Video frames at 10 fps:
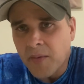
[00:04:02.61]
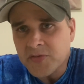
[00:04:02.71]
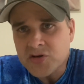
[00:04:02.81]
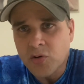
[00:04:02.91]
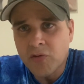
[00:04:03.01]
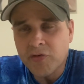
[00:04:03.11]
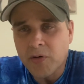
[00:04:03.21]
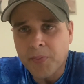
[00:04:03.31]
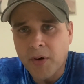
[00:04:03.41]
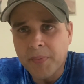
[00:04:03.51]
Scoville
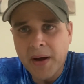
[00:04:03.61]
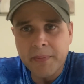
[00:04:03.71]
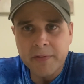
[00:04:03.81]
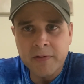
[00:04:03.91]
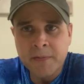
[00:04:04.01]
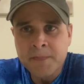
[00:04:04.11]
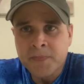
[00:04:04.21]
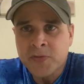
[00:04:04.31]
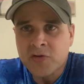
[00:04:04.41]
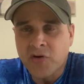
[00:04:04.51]
per pepper,
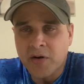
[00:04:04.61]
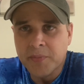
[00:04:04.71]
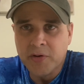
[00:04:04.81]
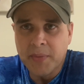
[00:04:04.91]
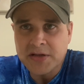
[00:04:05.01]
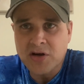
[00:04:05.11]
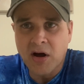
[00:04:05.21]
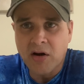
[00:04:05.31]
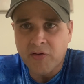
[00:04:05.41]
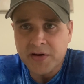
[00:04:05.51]
trying to build my
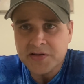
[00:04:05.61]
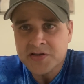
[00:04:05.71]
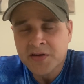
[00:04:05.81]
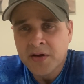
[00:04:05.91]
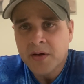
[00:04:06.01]
tolerance.